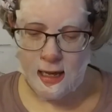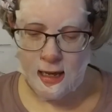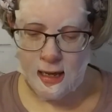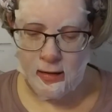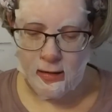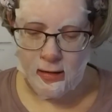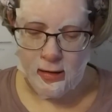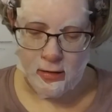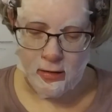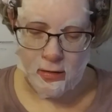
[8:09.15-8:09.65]

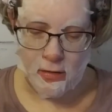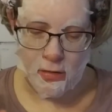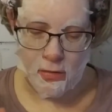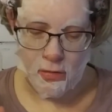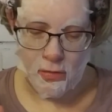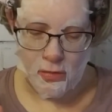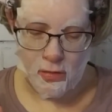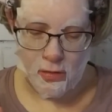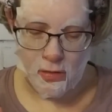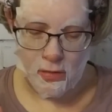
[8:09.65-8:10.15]
and
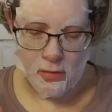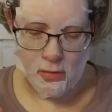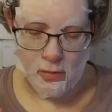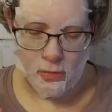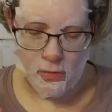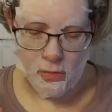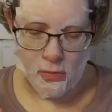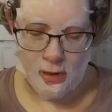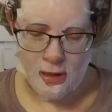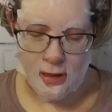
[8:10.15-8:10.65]

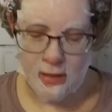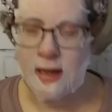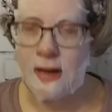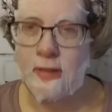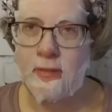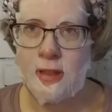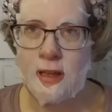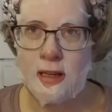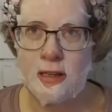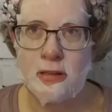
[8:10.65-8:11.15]
we
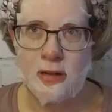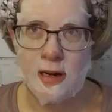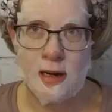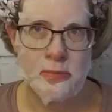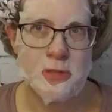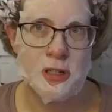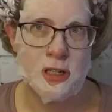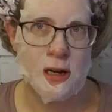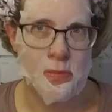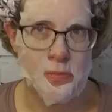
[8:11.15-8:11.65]
love these
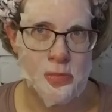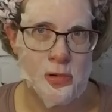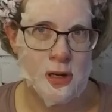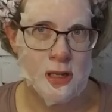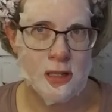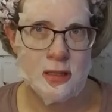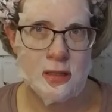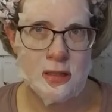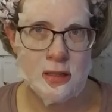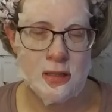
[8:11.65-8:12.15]
Crème Shop
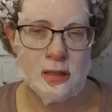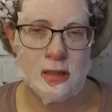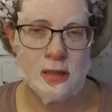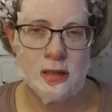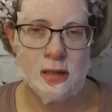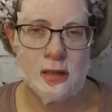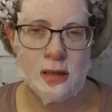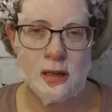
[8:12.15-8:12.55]
ones.